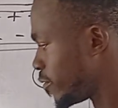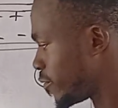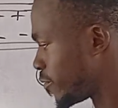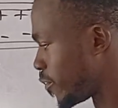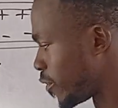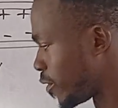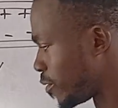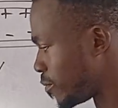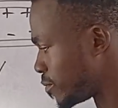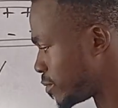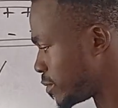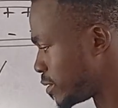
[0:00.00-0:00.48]

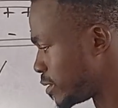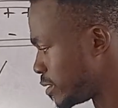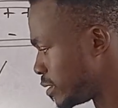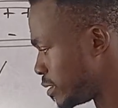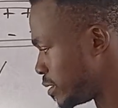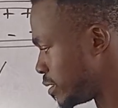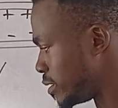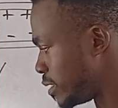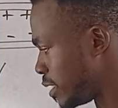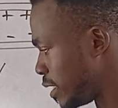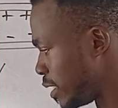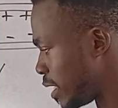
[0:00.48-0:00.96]

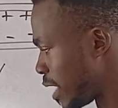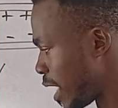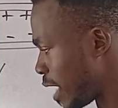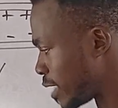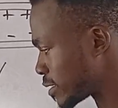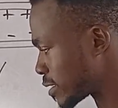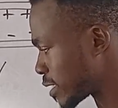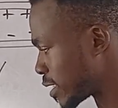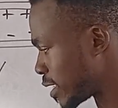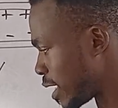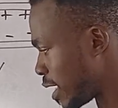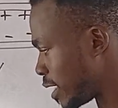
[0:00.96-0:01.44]
from the
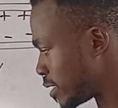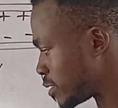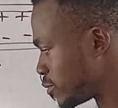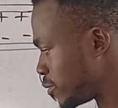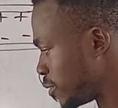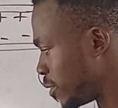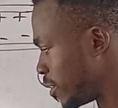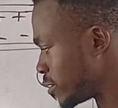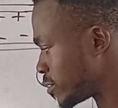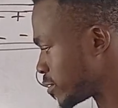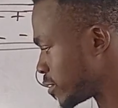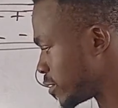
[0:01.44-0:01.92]
last class
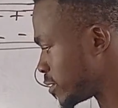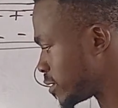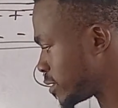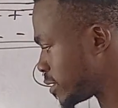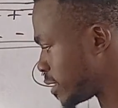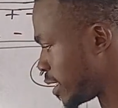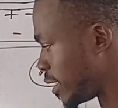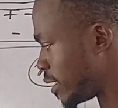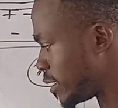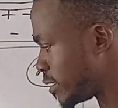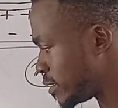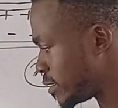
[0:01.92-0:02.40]
we also
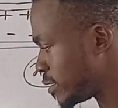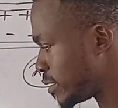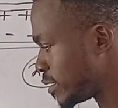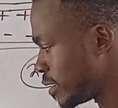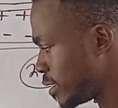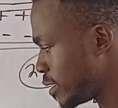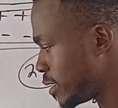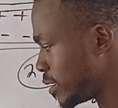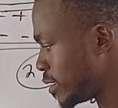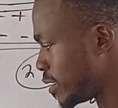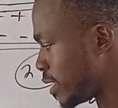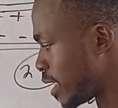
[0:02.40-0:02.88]
said
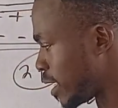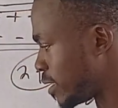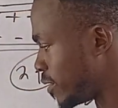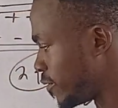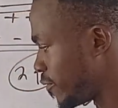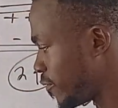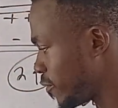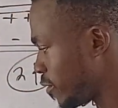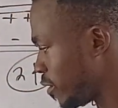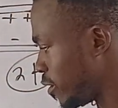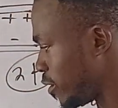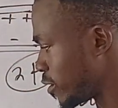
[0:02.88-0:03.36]
that
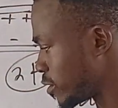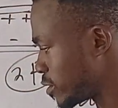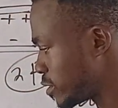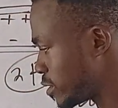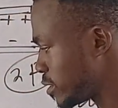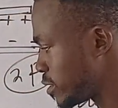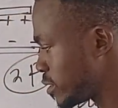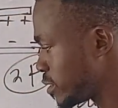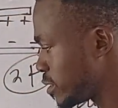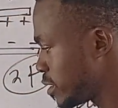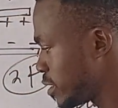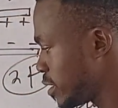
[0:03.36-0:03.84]
the
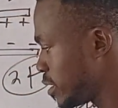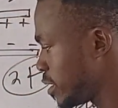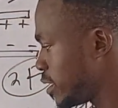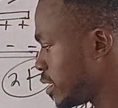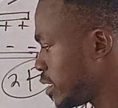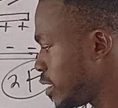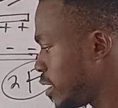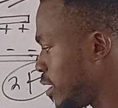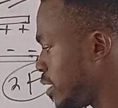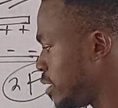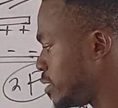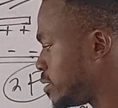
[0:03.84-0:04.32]
flux
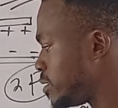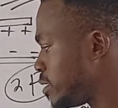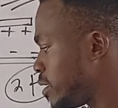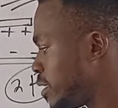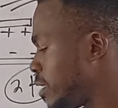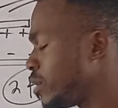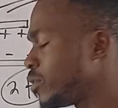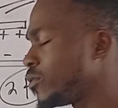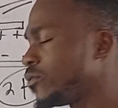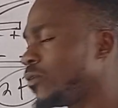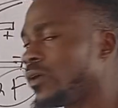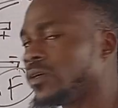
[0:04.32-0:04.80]
is
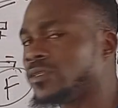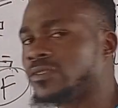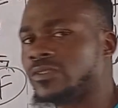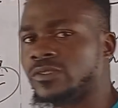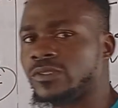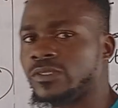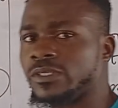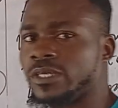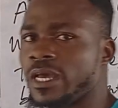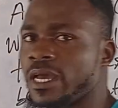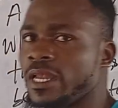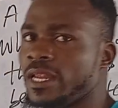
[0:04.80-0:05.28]
equal
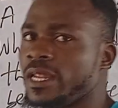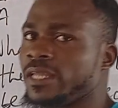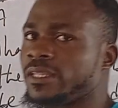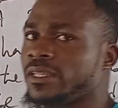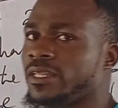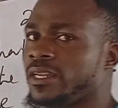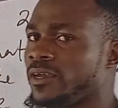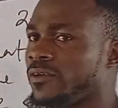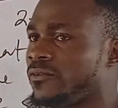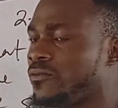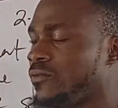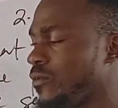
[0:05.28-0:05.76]
to the
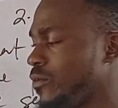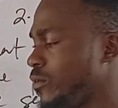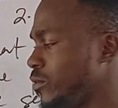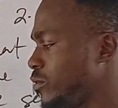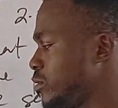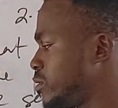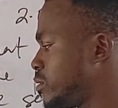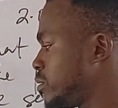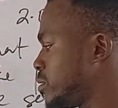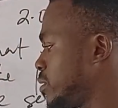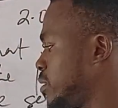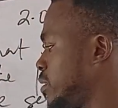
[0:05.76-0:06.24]
electric
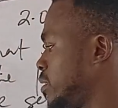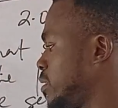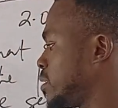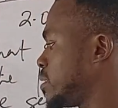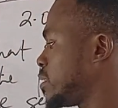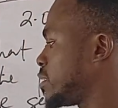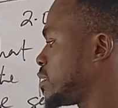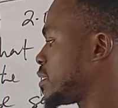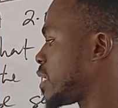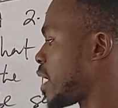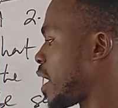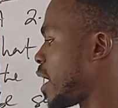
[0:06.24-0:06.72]
field
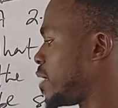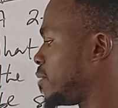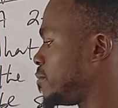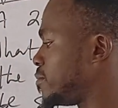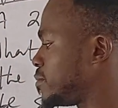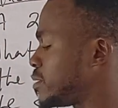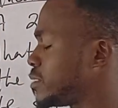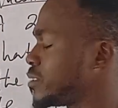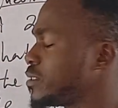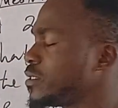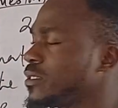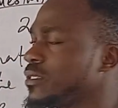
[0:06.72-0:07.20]

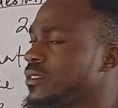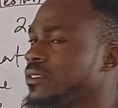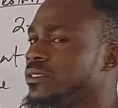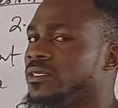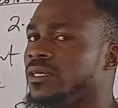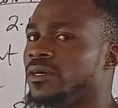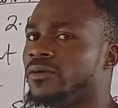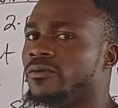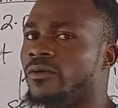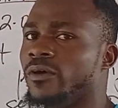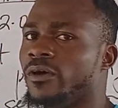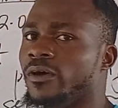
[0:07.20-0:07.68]
times
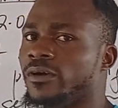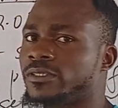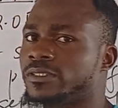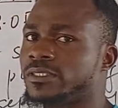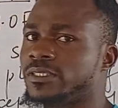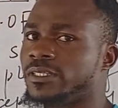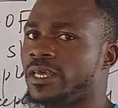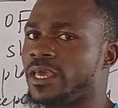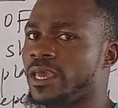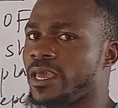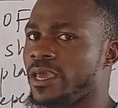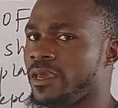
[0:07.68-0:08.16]

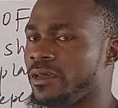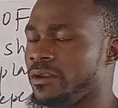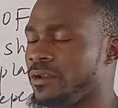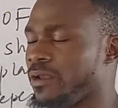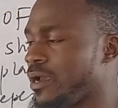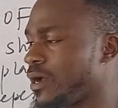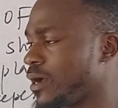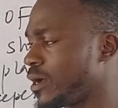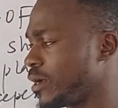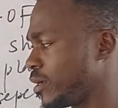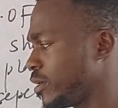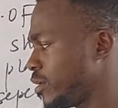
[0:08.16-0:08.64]
the
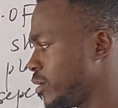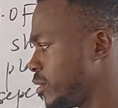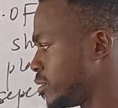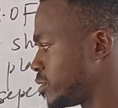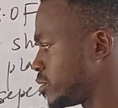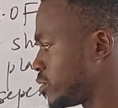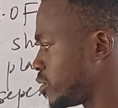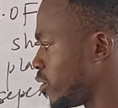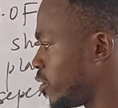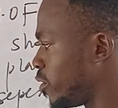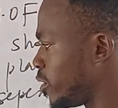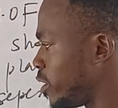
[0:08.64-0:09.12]
area.
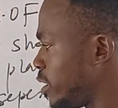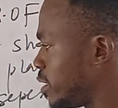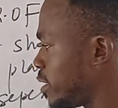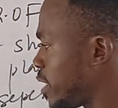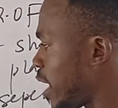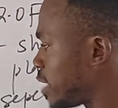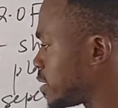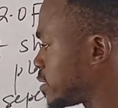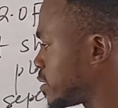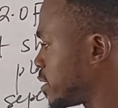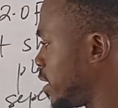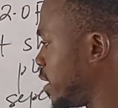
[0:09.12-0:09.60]
So in
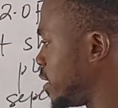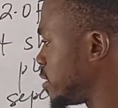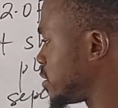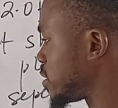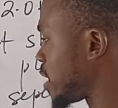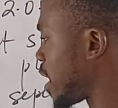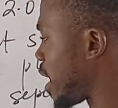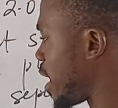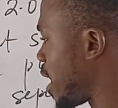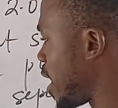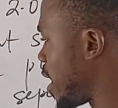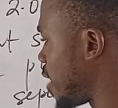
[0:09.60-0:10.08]
that
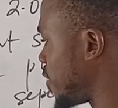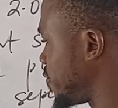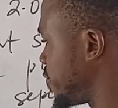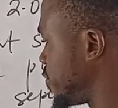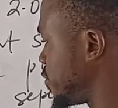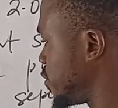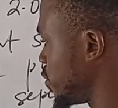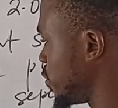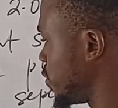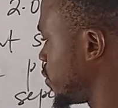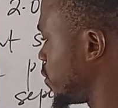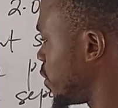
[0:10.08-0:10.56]
case, I
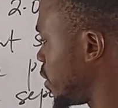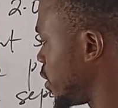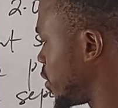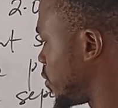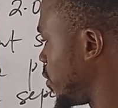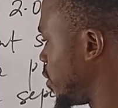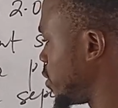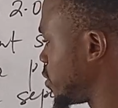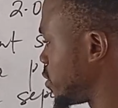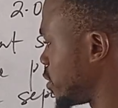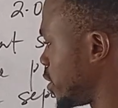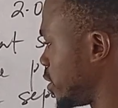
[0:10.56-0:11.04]
have 2
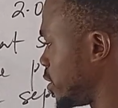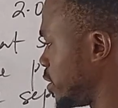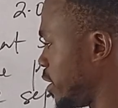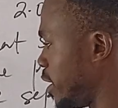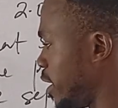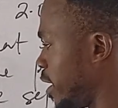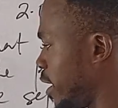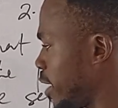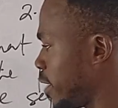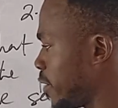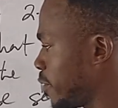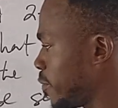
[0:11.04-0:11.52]
equations
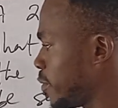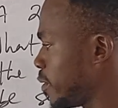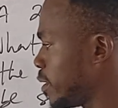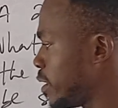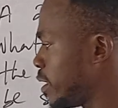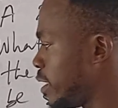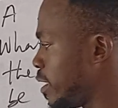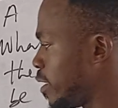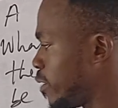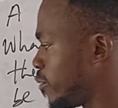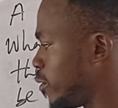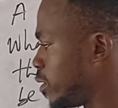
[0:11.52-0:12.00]
here,
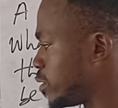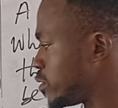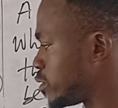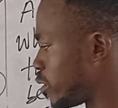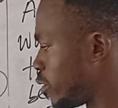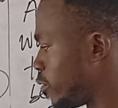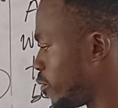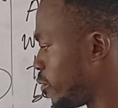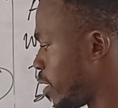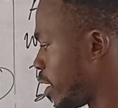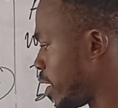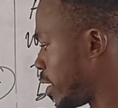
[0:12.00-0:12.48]

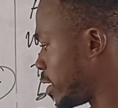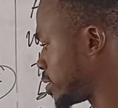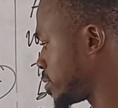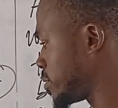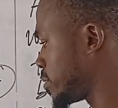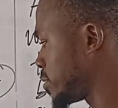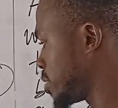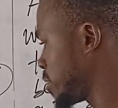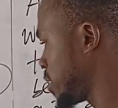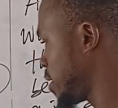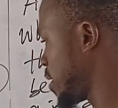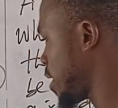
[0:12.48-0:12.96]
equation
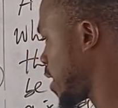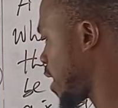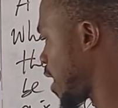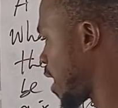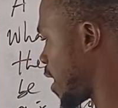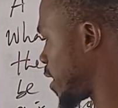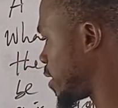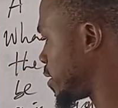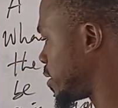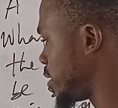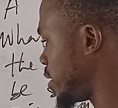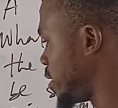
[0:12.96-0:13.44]
1
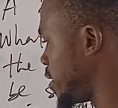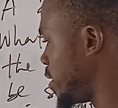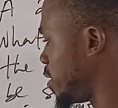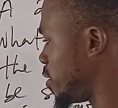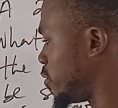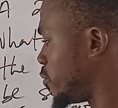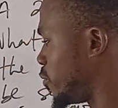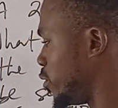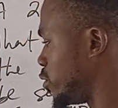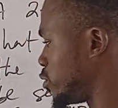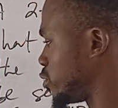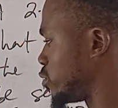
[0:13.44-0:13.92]

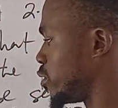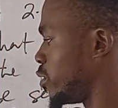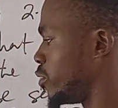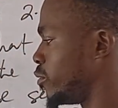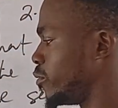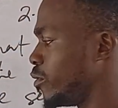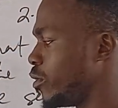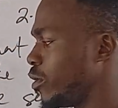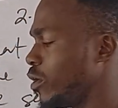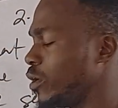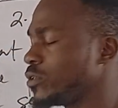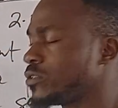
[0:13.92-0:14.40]
and
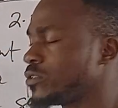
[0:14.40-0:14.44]
equation